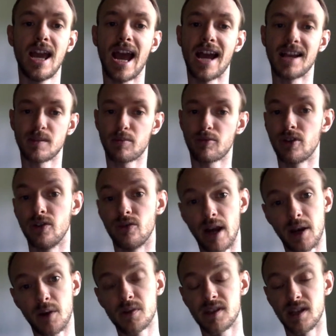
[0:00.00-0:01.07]
as a
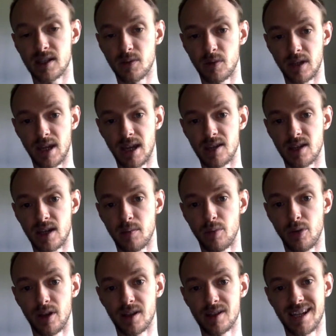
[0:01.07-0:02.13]
prerequisite to engaging in
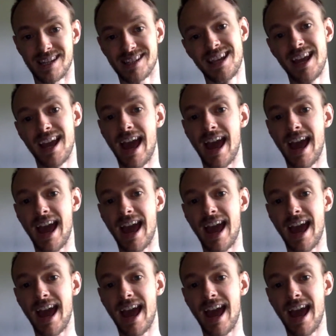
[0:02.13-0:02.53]
politics,